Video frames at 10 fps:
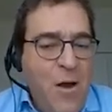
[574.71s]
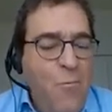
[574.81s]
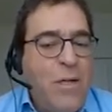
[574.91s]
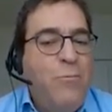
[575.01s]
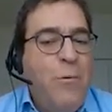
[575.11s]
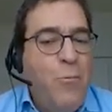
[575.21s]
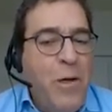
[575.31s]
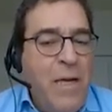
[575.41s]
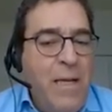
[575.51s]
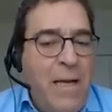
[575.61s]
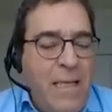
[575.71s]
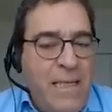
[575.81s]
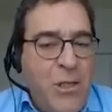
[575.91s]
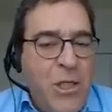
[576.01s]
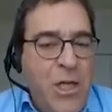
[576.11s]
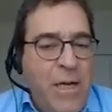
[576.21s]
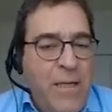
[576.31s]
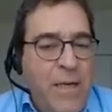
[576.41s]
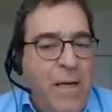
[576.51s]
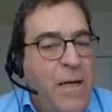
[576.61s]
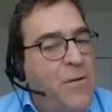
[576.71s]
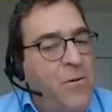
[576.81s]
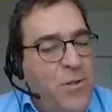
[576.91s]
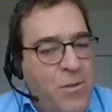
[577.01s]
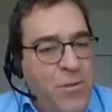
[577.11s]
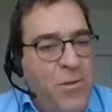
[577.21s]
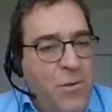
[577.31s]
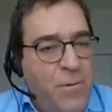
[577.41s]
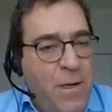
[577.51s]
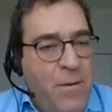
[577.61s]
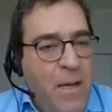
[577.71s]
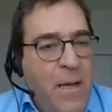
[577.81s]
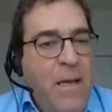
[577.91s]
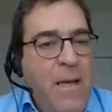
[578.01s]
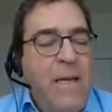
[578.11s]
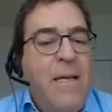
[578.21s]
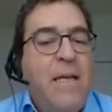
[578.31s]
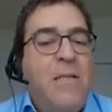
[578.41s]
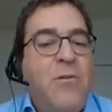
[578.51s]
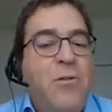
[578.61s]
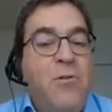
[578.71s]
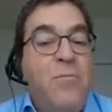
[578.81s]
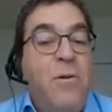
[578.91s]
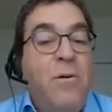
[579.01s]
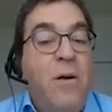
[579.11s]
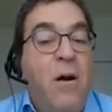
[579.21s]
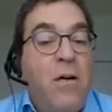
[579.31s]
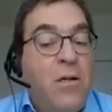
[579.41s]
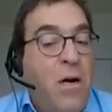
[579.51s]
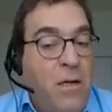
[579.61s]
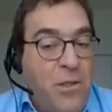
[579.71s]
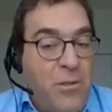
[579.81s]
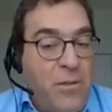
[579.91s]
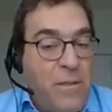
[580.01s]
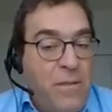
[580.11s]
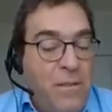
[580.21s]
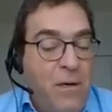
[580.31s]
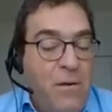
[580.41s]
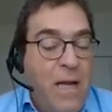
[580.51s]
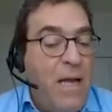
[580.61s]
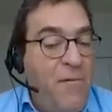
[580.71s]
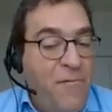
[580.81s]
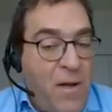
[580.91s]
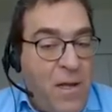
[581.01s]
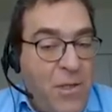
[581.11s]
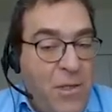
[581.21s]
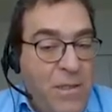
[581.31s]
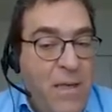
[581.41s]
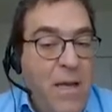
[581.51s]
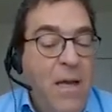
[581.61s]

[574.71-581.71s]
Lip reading: What we realize in China and also in Europe is consumers are cautious. They are health cautious.